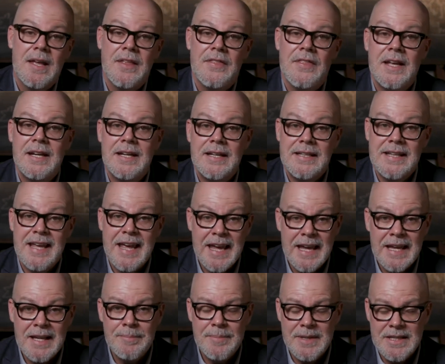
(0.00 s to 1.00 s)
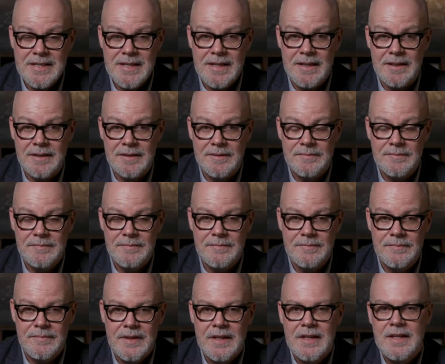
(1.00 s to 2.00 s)
That it can be done.
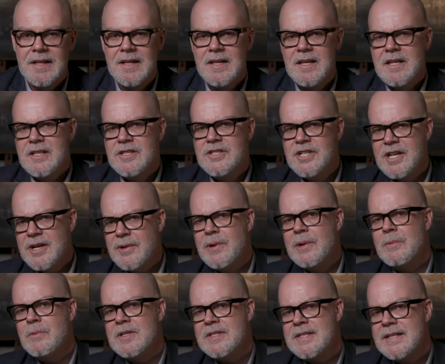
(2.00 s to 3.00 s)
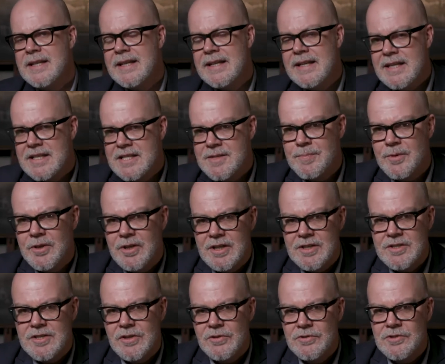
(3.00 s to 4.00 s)
Jerry wasn't an expert at
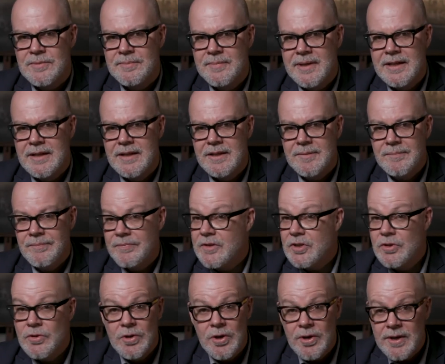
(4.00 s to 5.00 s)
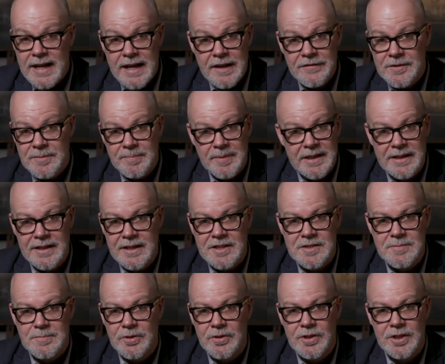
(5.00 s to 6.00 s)
social media. You don't have to be an
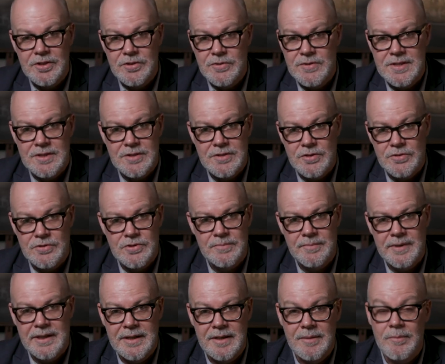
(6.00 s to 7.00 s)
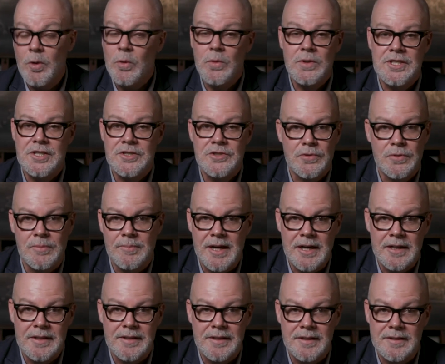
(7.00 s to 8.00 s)
expert at using social media or digital
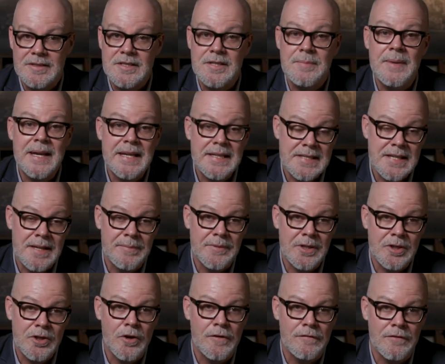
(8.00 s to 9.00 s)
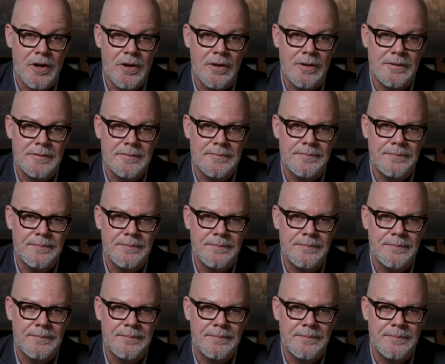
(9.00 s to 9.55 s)
marketing to make something go viral.